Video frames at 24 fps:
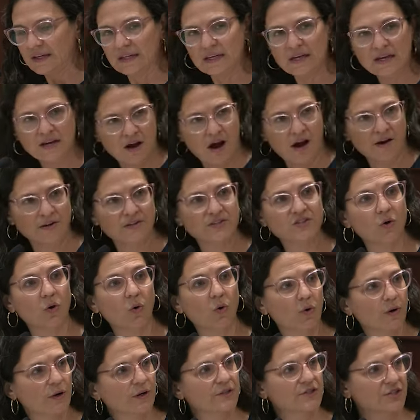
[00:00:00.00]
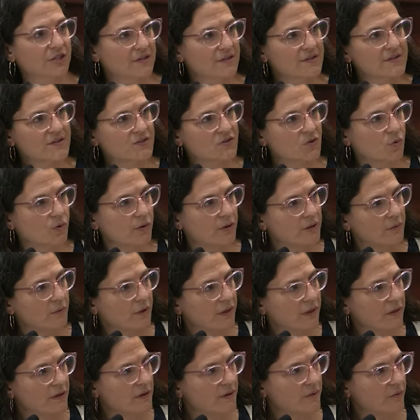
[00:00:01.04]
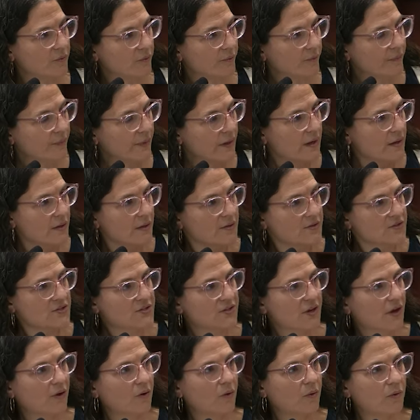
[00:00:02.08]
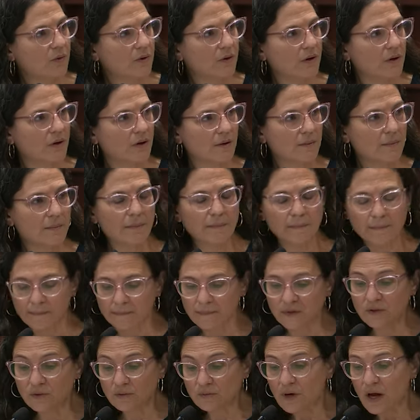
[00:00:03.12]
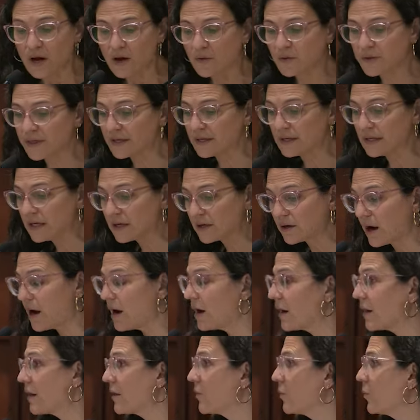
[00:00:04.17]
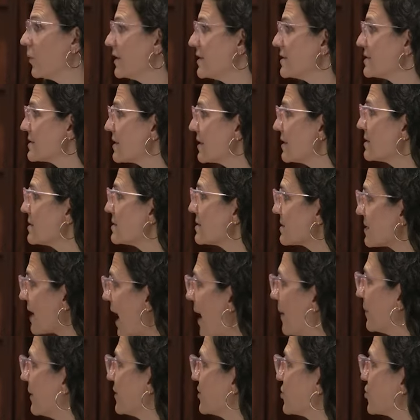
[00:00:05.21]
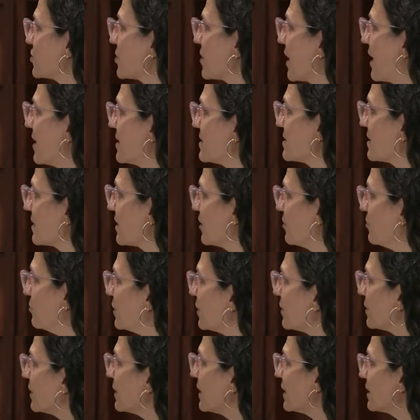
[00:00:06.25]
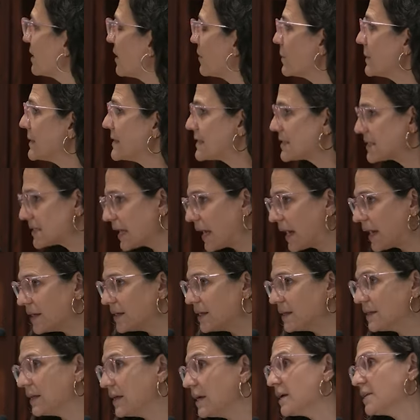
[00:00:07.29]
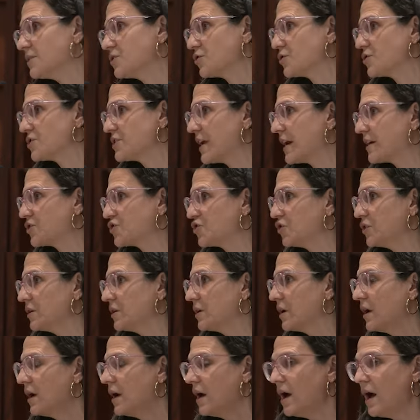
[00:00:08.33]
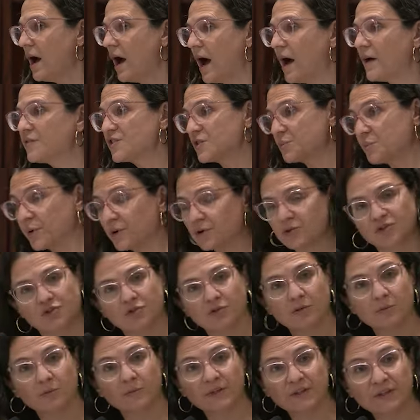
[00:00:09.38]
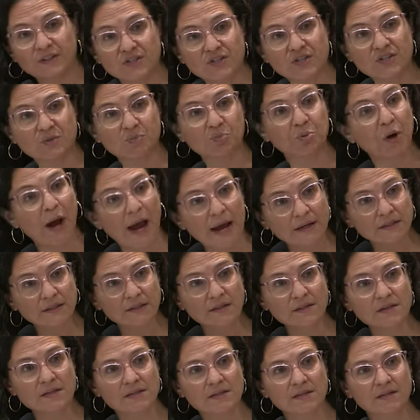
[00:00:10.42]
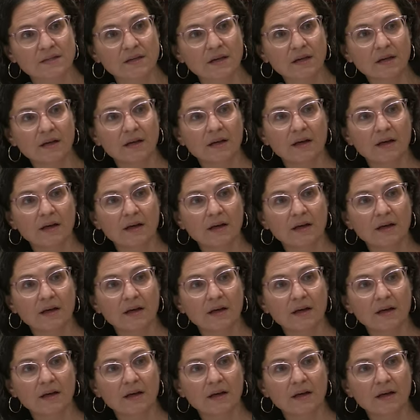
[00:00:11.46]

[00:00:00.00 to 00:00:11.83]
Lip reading: IKAR's origin story with you. So you know that IKAR was established as a community that would stand at the intersection of spiritual and religious practice